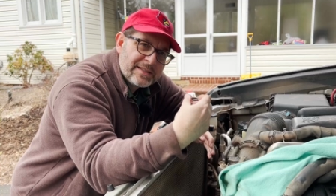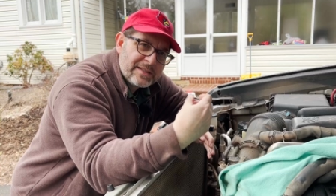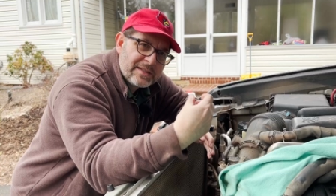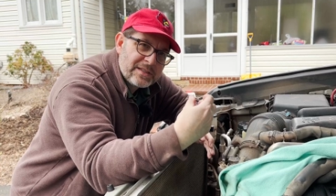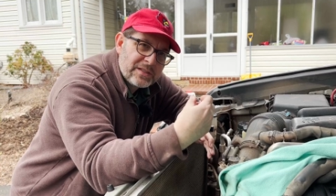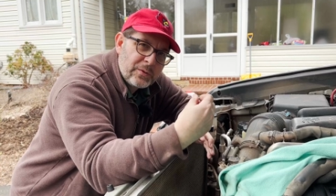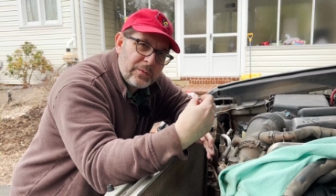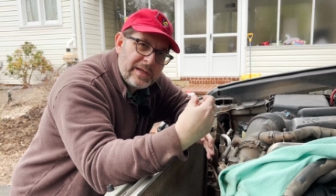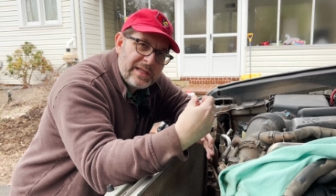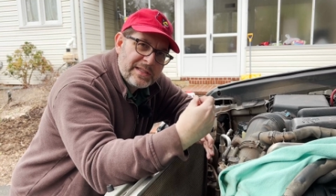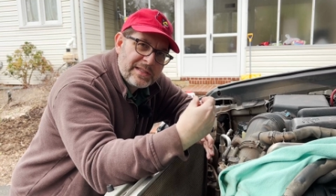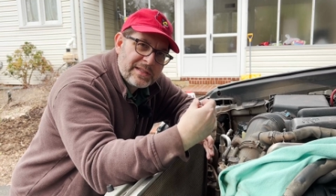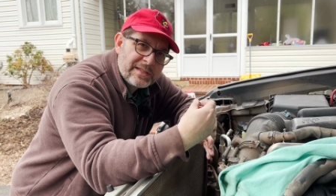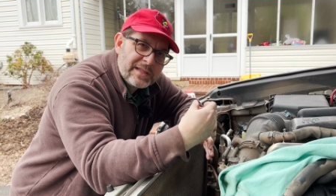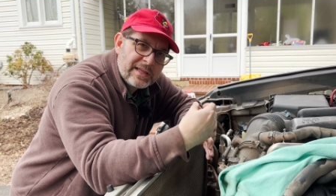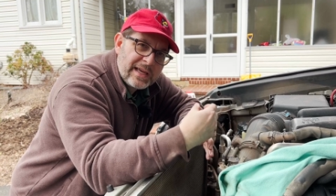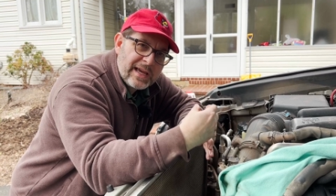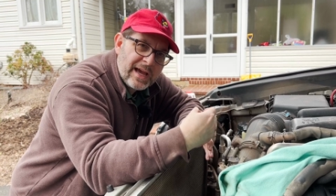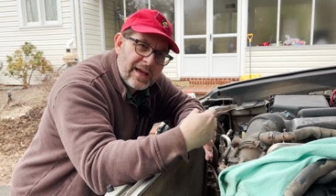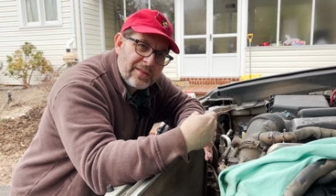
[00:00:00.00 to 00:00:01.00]
to squeeze it
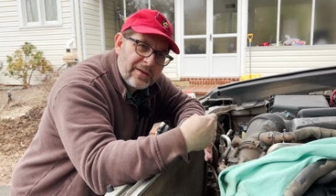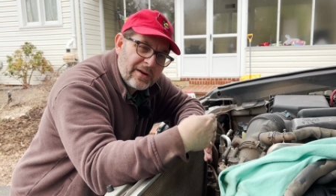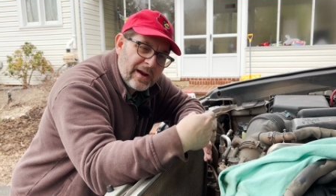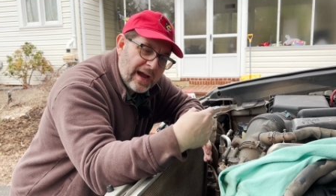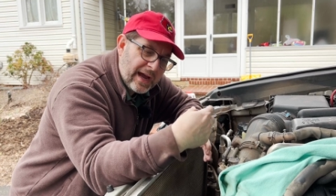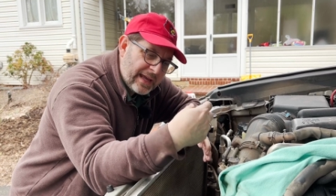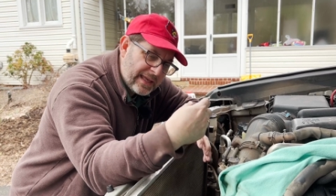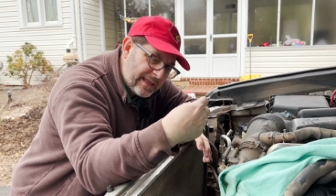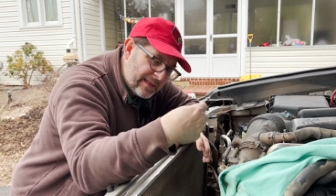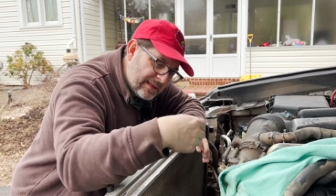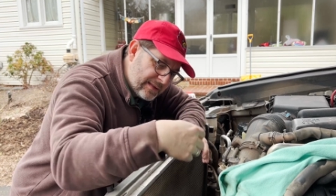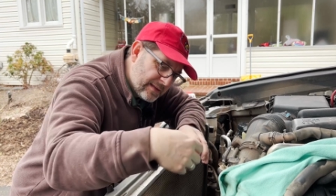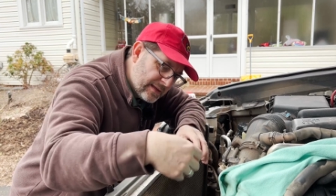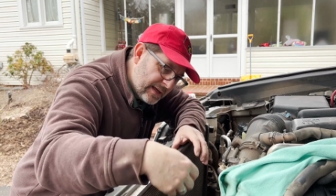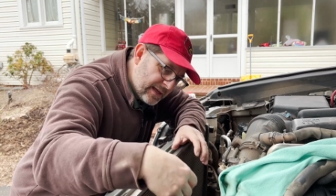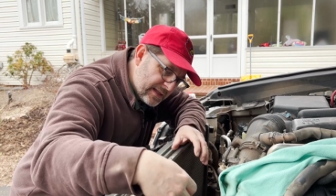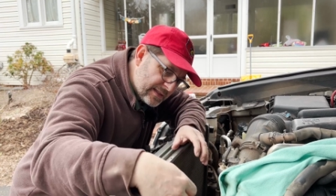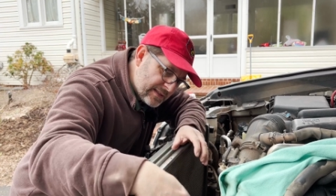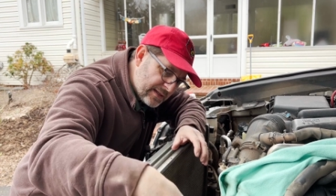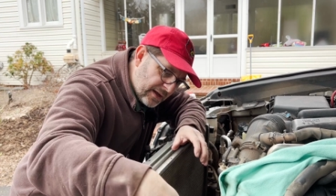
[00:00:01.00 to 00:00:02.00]
together,
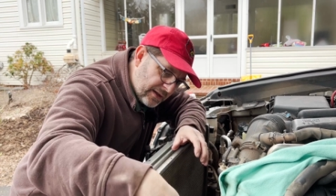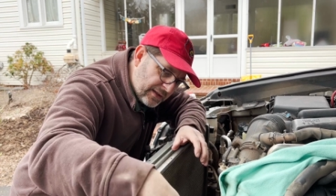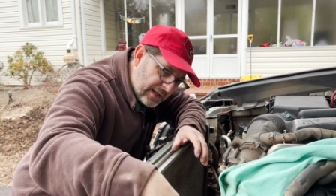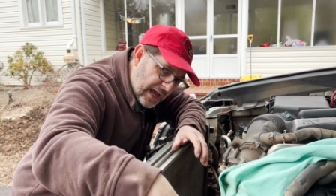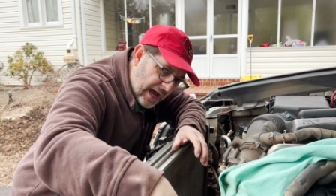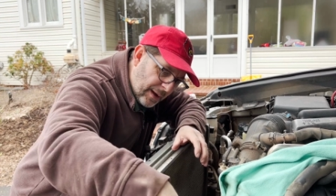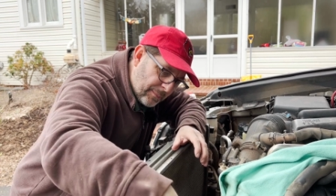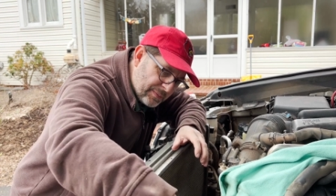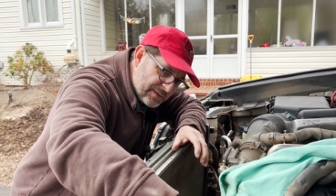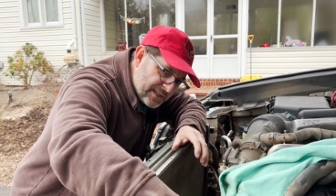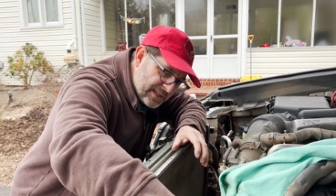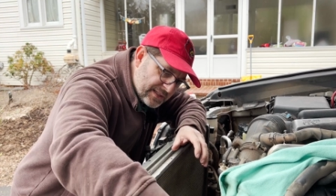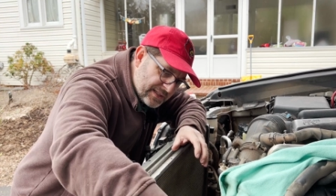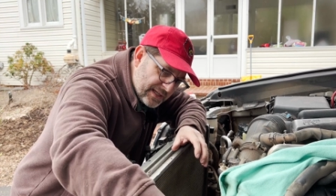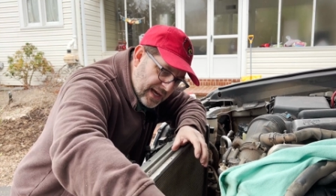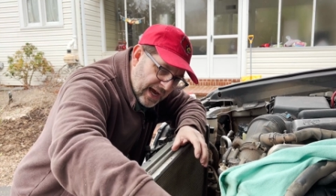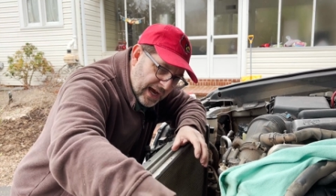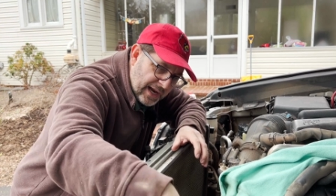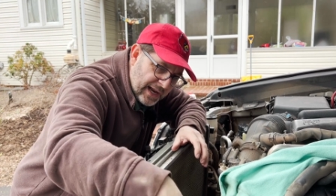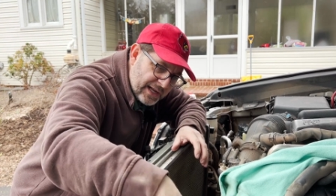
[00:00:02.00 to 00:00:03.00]
it's on the opposite
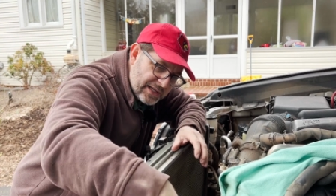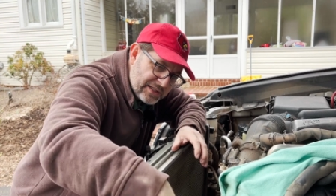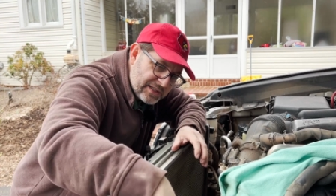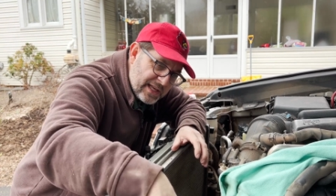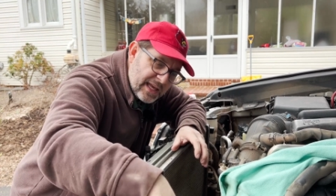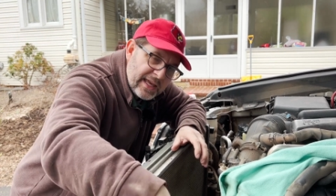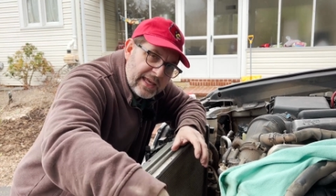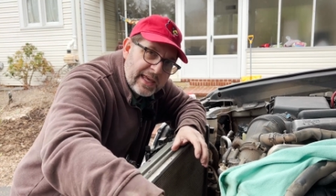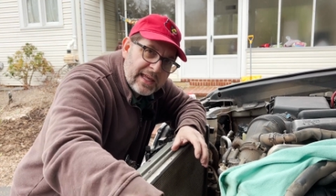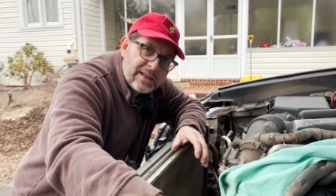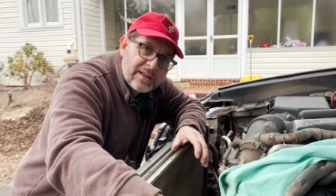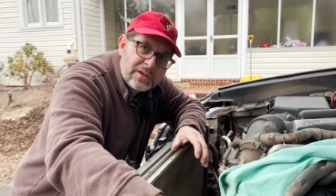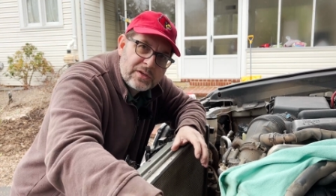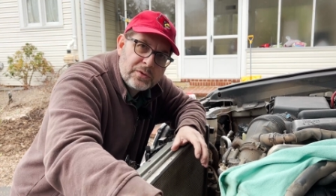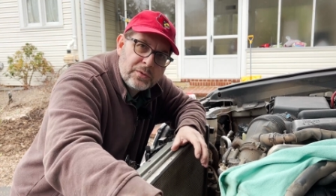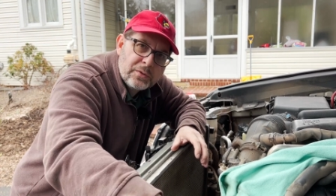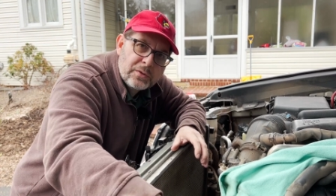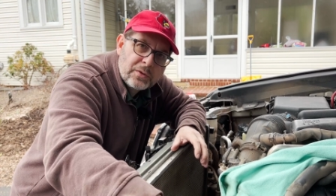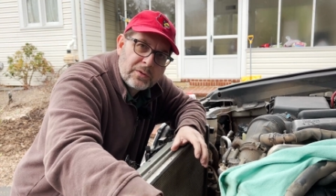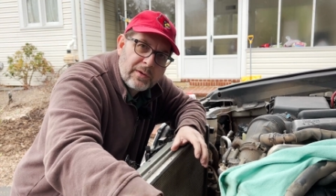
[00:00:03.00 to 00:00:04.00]
side. I just can't get the
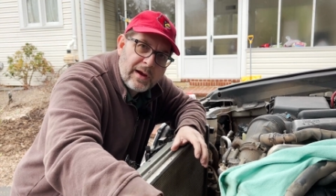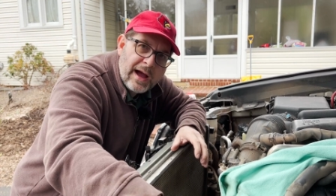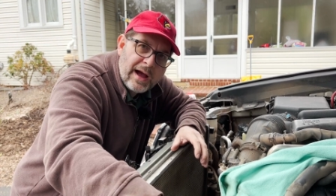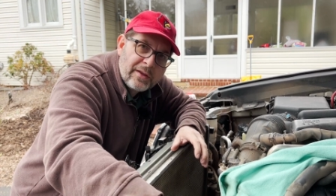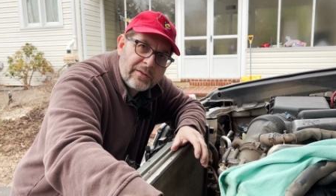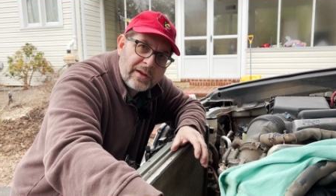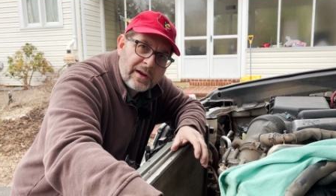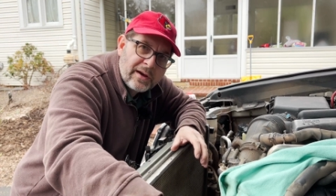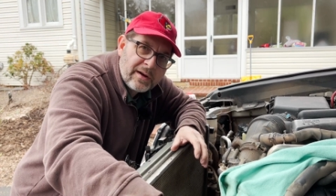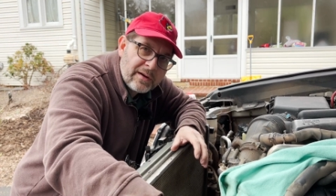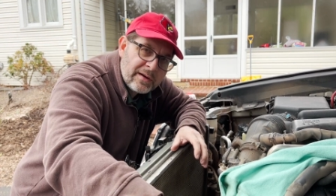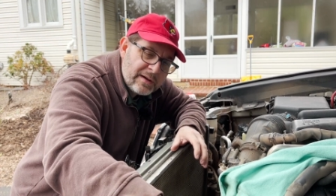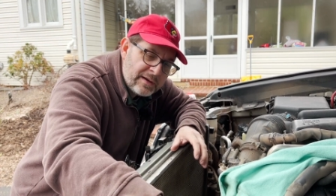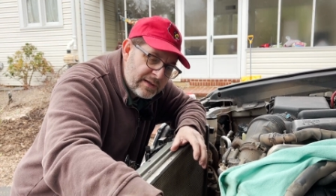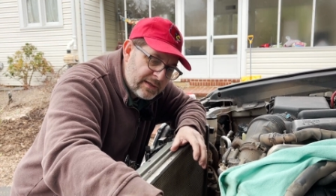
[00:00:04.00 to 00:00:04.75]
tool around there.